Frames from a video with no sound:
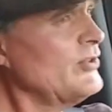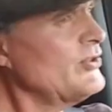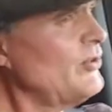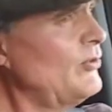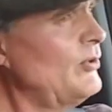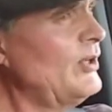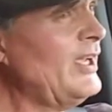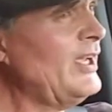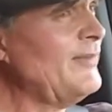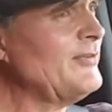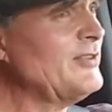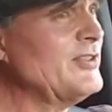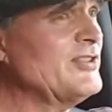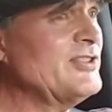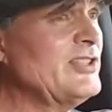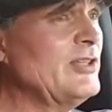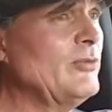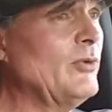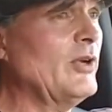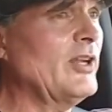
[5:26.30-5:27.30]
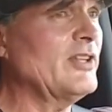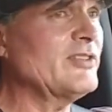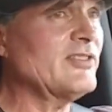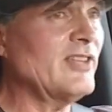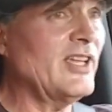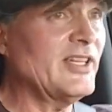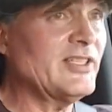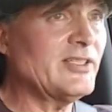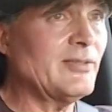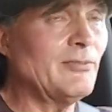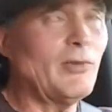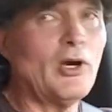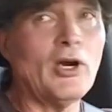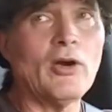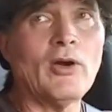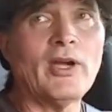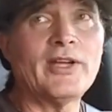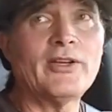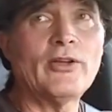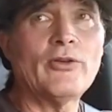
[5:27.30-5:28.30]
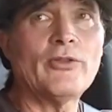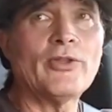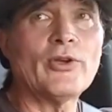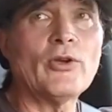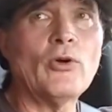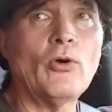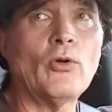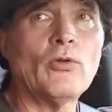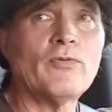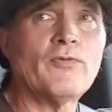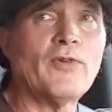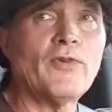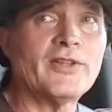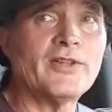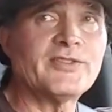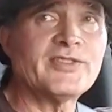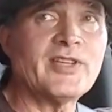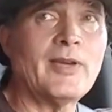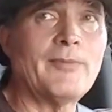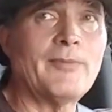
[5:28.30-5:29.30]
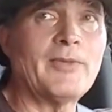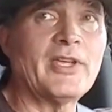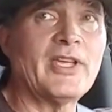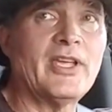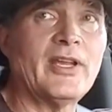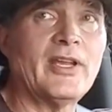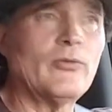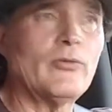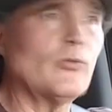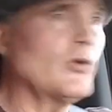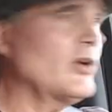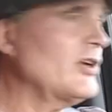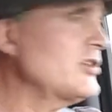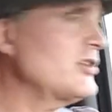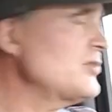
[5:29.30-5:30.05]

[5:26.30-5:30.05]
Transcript: So we'll have to see what it's like tomorrow. I know the cold front's coming in and we're